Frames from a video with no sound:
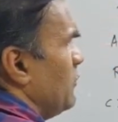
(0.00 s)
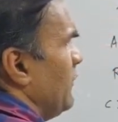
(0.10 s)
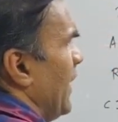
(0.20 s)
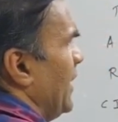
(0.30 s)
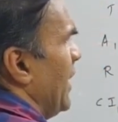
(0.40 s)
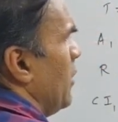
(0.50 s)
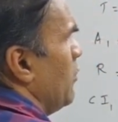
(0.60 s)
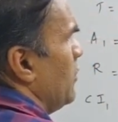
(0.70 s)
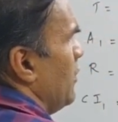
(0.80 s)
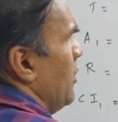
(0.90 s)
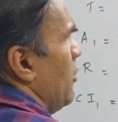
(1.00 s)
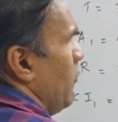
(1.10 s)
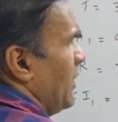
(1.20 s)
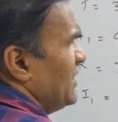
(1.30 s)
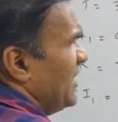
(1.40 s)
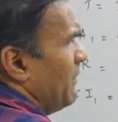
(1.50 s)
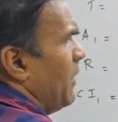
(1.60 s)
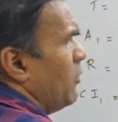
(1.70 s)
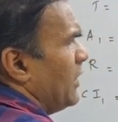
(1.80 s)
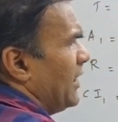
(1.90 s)
find out what is the
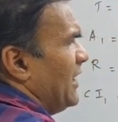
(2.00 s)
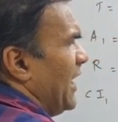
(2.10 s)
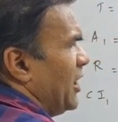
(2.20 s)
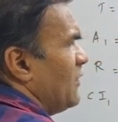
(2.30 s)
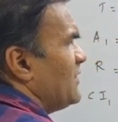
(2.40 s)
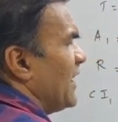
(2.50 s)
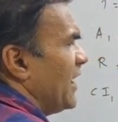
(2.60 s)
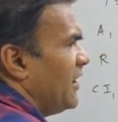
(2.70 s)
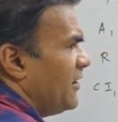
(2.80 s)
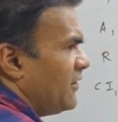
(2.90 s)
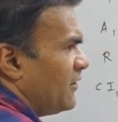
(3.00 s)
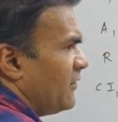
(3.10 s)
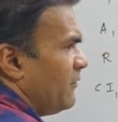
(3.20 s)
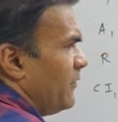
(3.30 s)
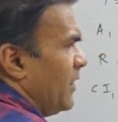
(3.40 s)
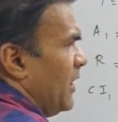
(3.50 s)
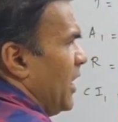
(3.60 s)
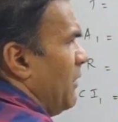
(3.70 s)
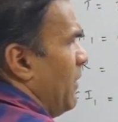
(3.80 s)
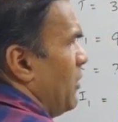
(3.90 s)
amount at the end of second year.
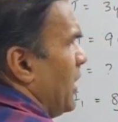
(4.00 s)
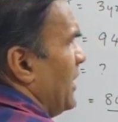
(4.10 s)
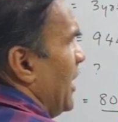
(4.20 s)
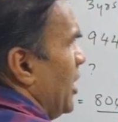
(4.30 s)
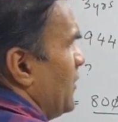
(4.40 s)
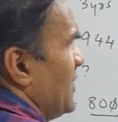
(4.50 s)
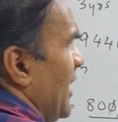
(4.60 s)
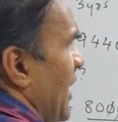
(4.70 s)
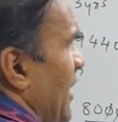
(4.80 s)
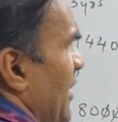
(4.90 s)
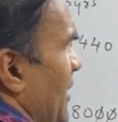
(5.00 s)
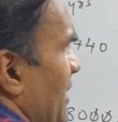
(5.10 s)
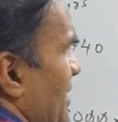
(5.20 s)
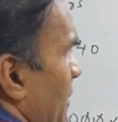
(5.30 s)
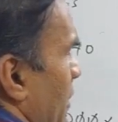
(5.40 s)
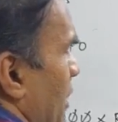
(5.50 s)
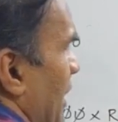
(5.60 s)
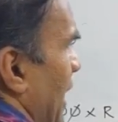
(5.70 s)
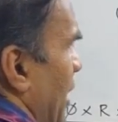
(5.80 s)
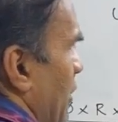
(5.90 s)
Amount at the end of second year is amount at
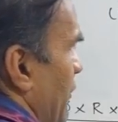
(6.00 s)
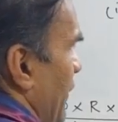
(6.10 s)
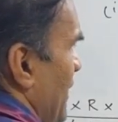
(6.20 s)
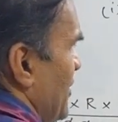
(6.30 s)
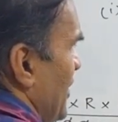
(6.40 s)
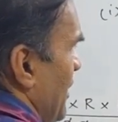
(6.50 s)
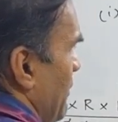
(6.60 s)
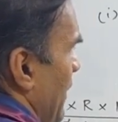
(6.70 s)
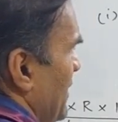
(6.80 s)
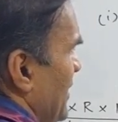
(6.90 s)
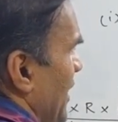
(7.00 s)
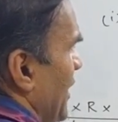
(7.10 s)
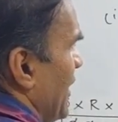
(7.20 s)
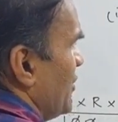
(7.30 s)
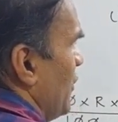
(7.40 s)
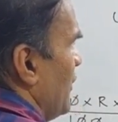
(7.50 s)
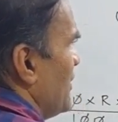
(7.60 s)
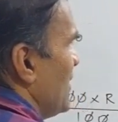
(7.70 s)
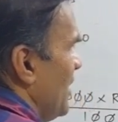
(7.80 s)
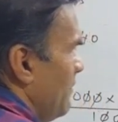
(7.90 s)
the end of first year plus interest on the
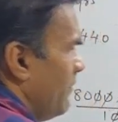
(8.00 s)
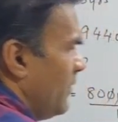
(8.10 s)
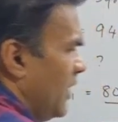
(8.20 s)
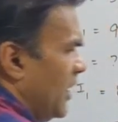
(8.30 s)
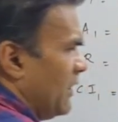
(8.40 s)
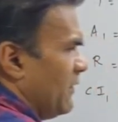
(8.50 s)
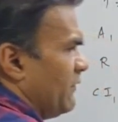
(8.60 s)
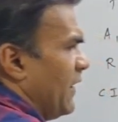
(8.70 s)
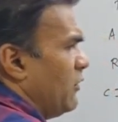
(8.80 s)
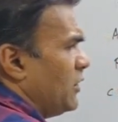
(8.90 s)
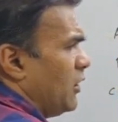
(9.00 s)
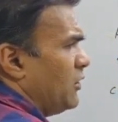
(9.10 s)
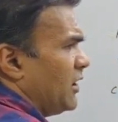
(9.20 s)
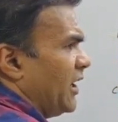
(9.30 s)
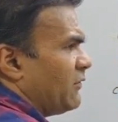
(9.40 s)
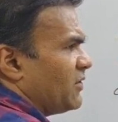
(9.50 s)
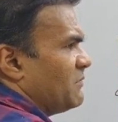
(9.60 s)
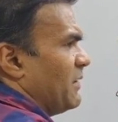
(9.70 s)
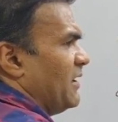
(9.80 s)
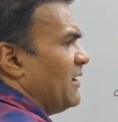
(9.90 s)
same. We found out it was
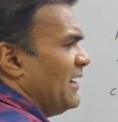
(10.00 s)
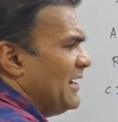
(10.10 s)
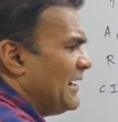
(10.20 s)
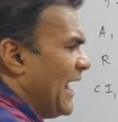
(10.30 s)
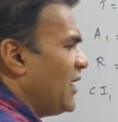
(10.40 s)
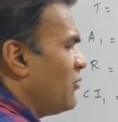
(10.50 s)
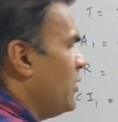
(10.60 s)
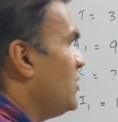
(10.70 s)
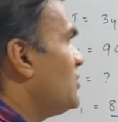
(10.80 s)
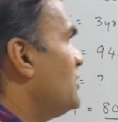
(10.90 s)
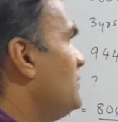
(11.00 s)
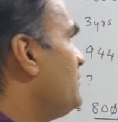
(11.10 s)
merely a calculation.